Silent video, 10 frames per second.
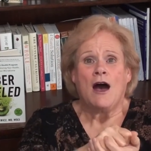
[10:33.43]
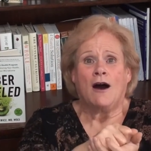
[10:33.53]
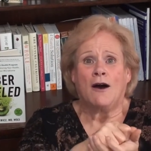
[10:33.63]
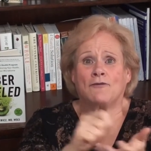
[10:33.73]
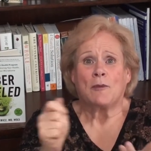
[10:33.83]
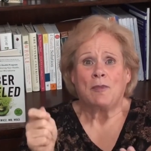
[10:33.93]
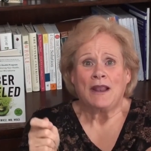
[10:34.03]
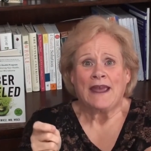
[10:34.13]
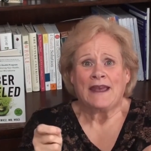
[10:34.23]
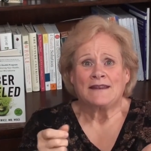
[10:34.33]
off the
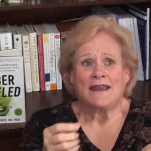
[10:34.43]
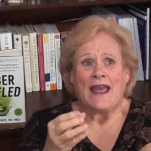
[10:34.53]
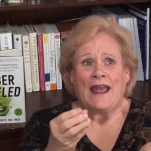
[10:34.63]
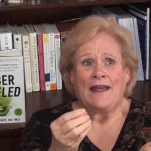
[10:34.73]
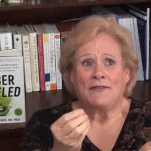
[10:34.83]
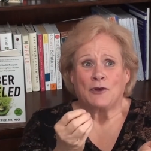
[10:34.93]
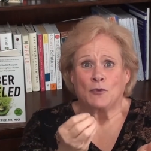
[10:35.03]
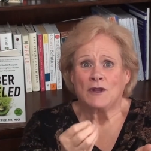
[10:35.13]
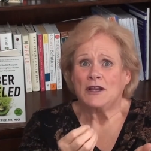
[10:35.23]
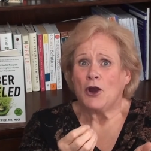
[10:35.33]
plant, and they're
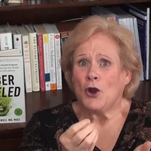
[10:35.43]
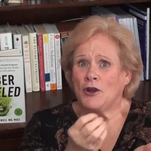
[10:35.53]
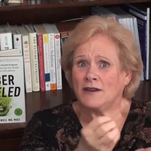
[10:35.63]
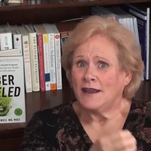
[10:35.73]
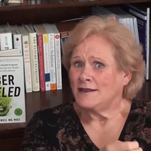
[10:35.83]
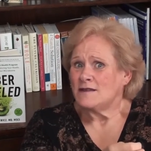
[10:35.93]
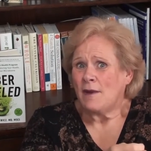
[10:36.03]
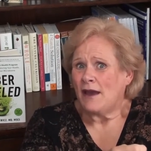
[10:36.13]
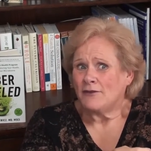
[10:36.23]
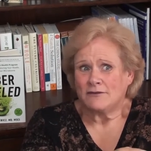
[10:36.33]
really hard. It takes
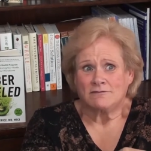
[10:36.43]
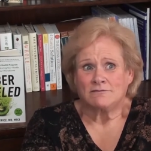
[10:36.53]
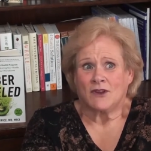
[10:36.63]
about